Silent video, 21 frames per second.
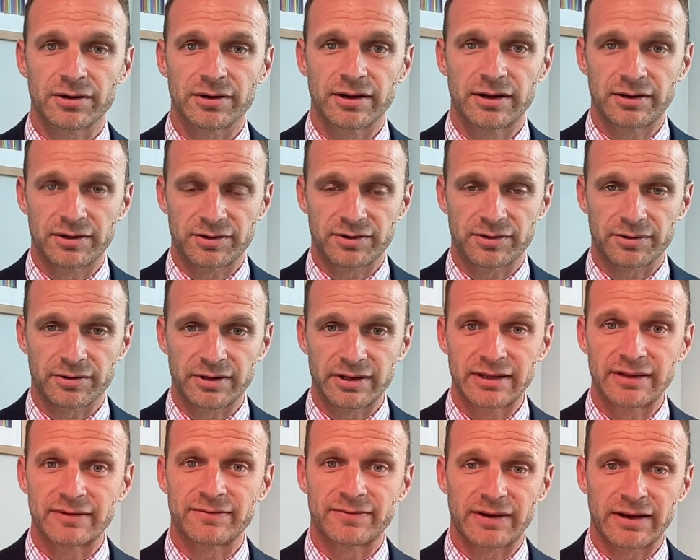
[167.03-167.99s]
an
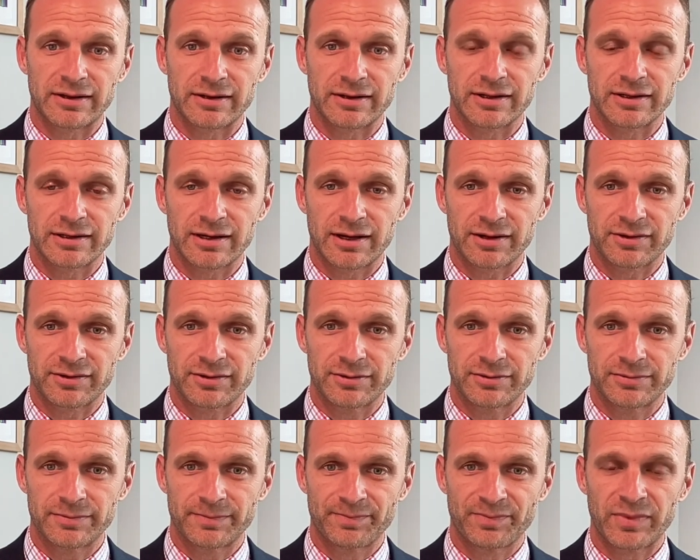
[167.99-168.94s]
attorney and file a
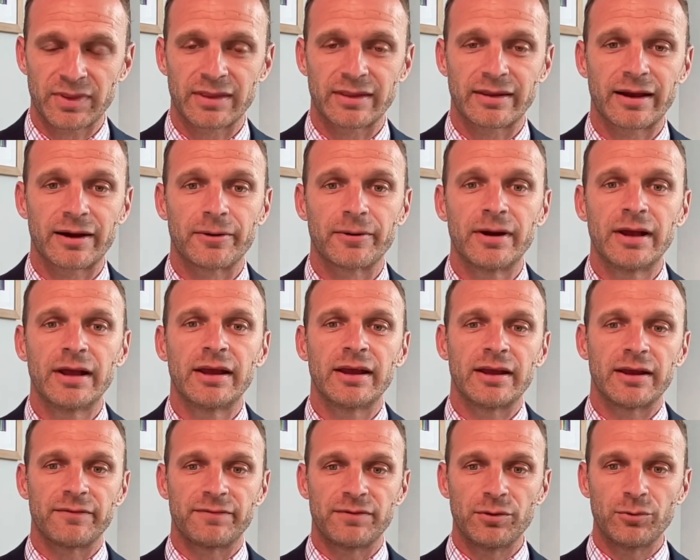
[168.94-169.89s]
lawsuit." Now,
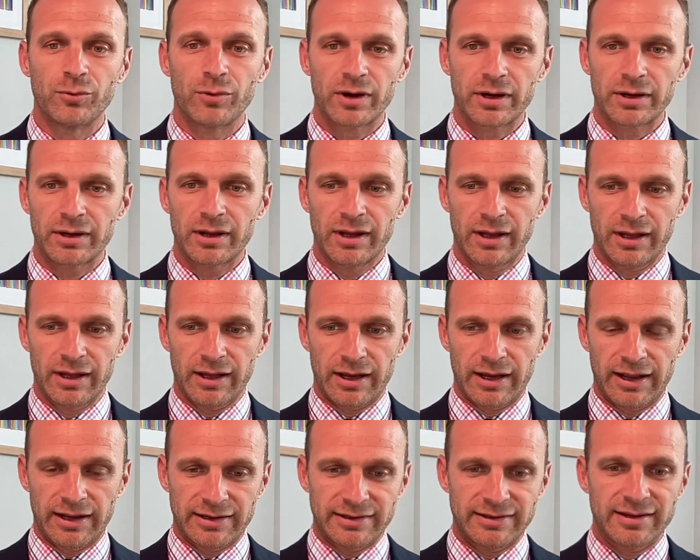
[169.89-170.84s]
if you want
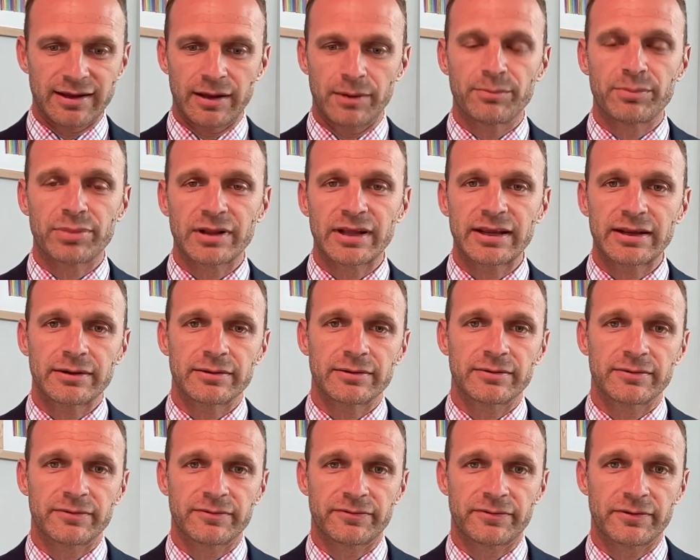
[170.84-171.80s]
a template
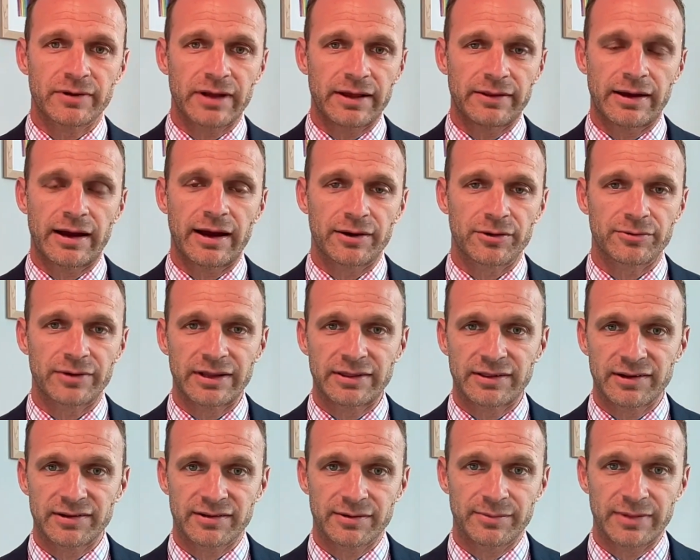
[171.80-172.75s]
for how to write
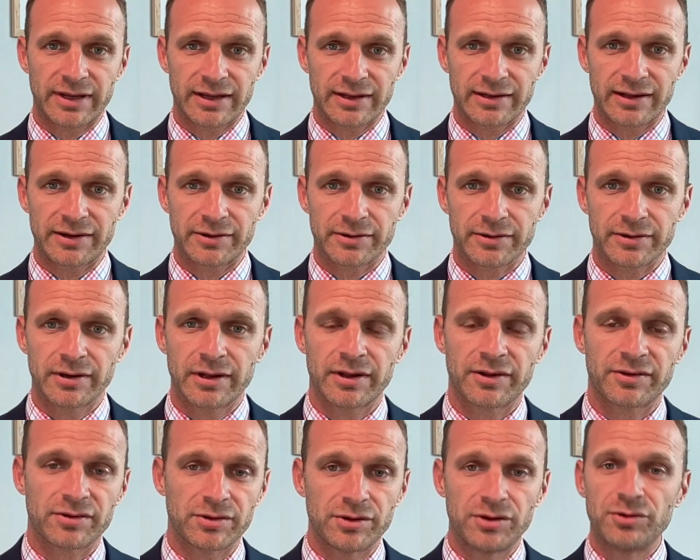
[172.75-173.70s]
this demand letter
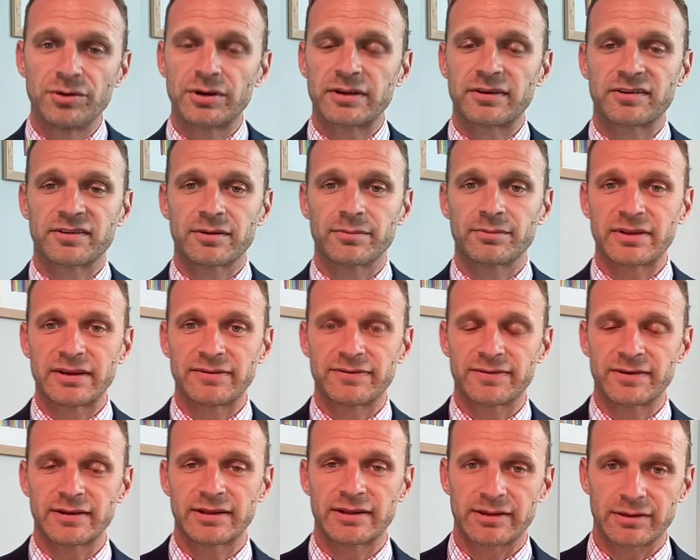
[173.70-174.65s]
so you can simply
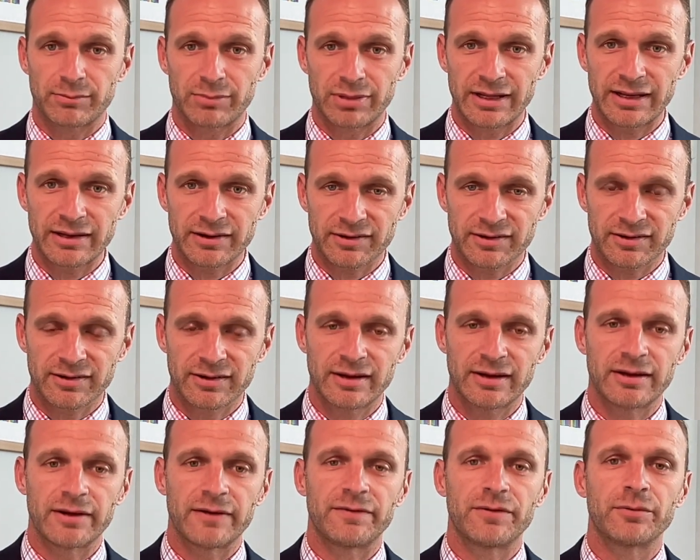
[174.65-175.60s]
fill in the blanks,
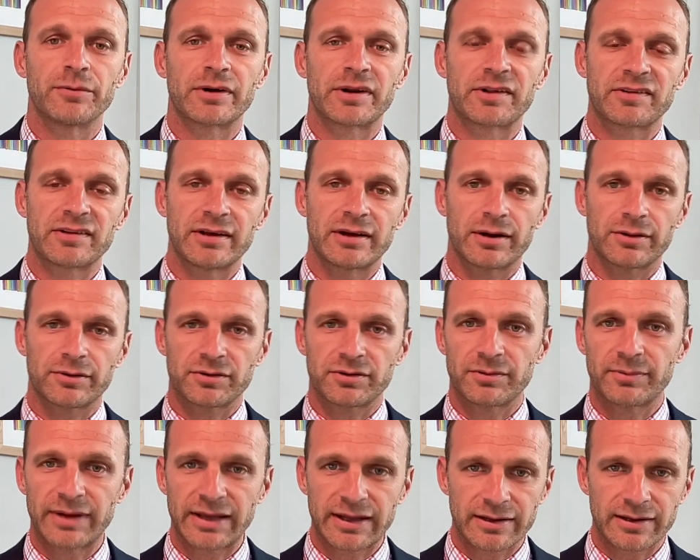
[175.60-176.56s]
if you want to see other
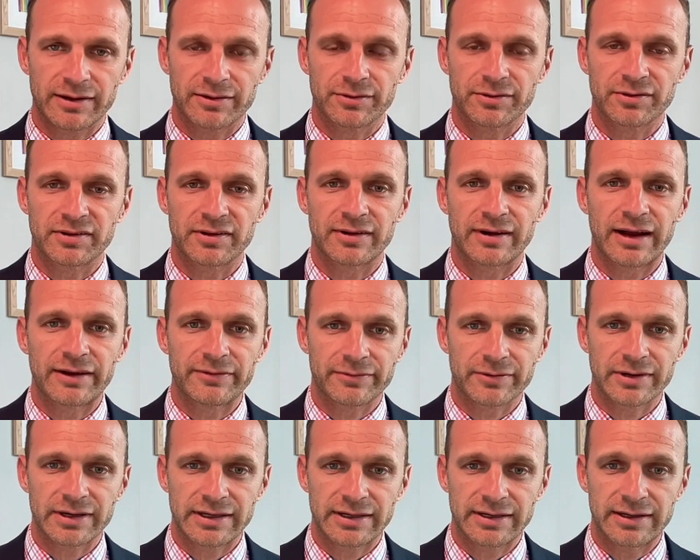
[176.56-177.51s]
demand letters that I've
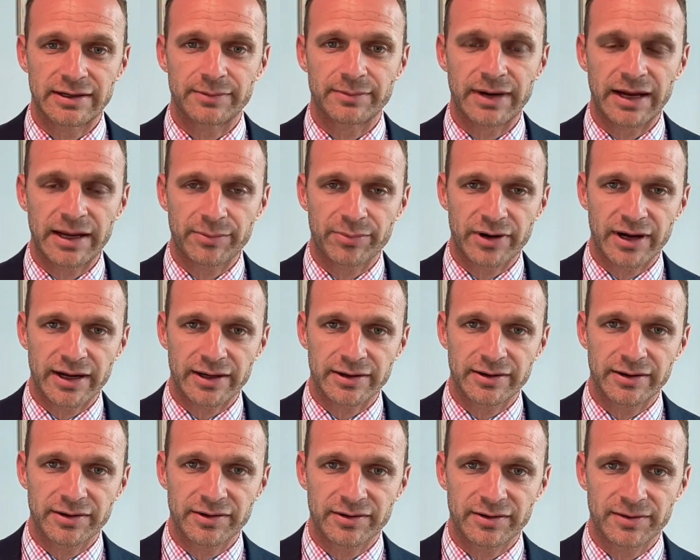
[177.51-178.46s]
written in my
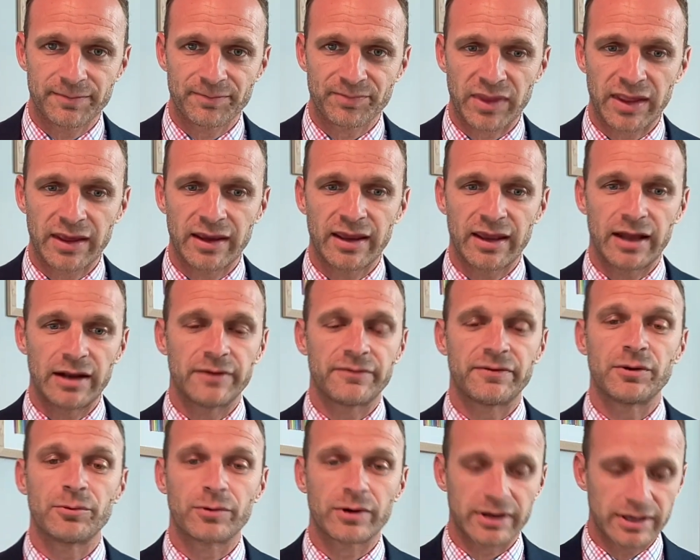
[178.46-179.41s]
practice, and
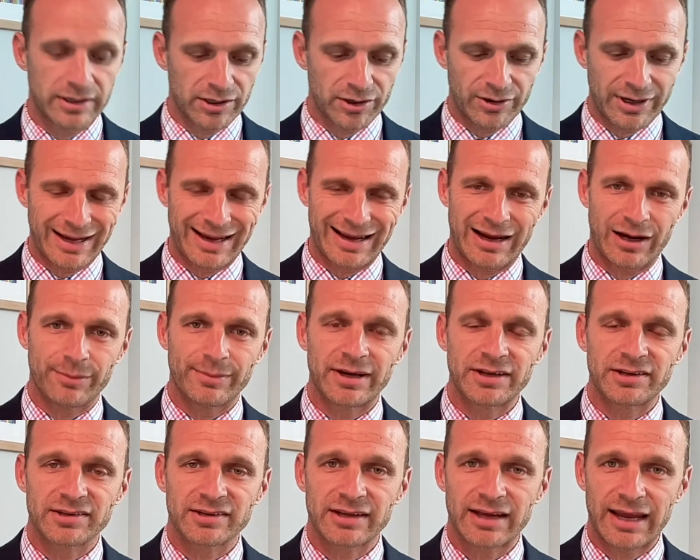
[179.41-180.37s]
if you want to know how
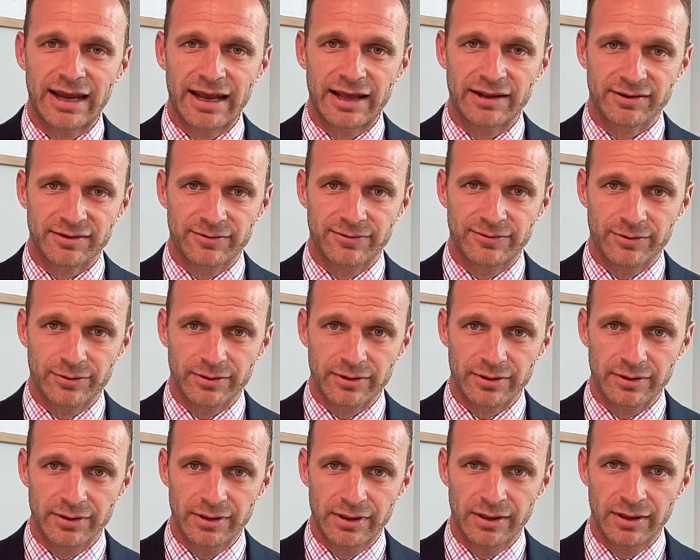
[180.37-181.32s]
much to ask
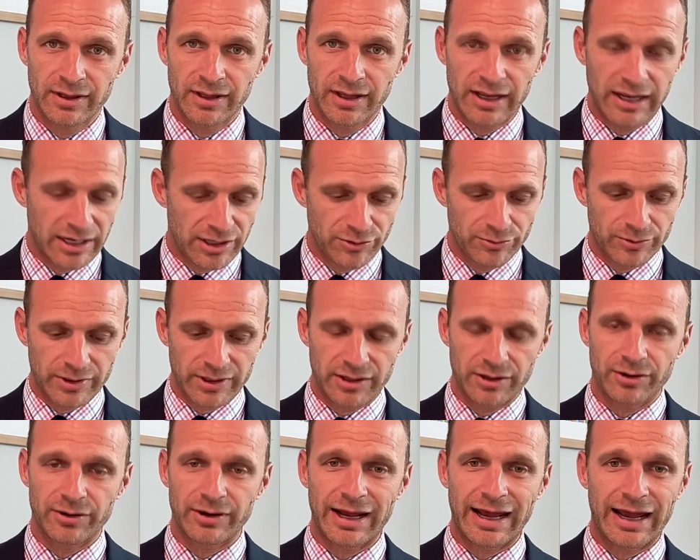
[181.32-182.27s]
for, and you want to
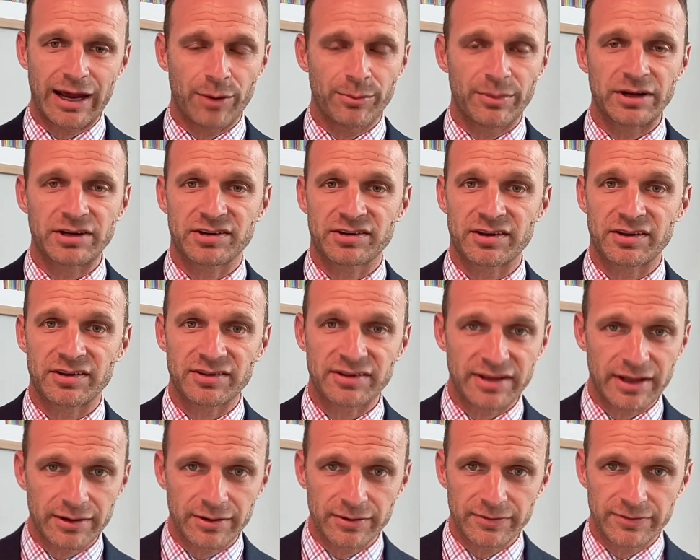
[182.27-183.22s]
know how much to
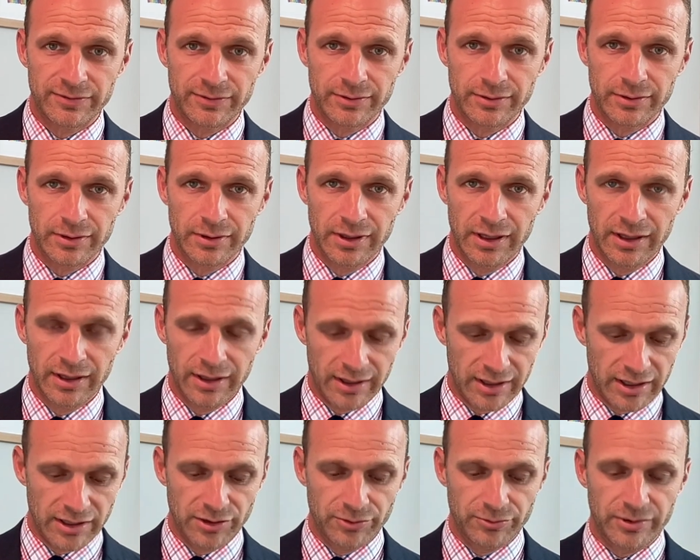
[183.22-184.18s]
settle for,
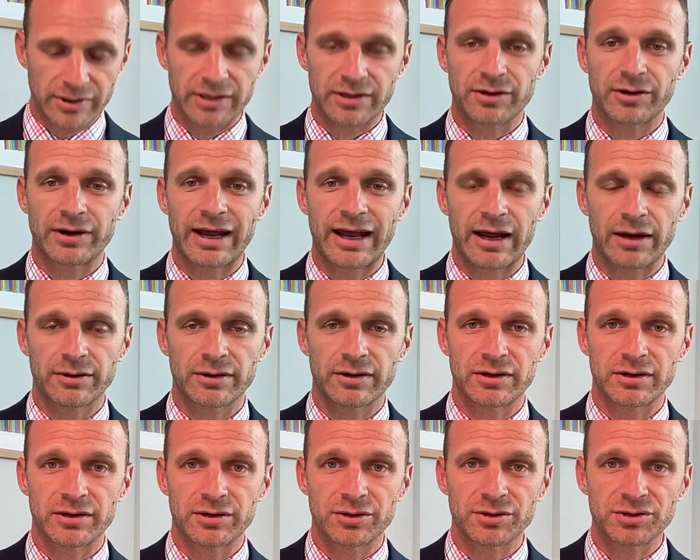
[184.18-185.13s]
and you want to know how to
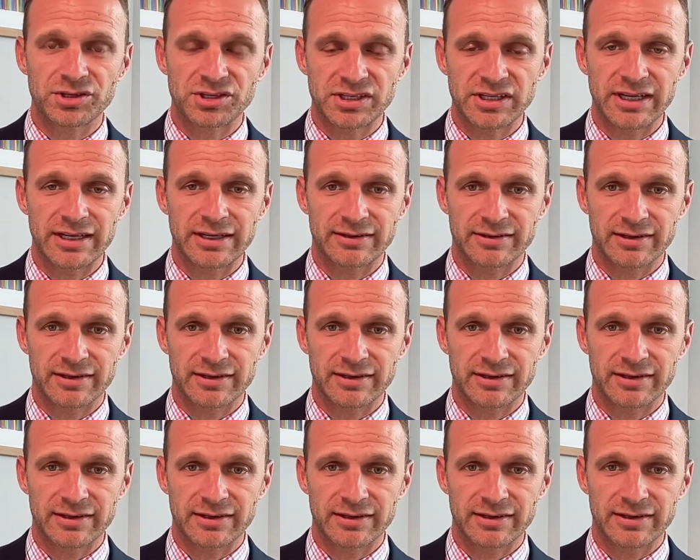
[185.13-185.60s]
negotiate to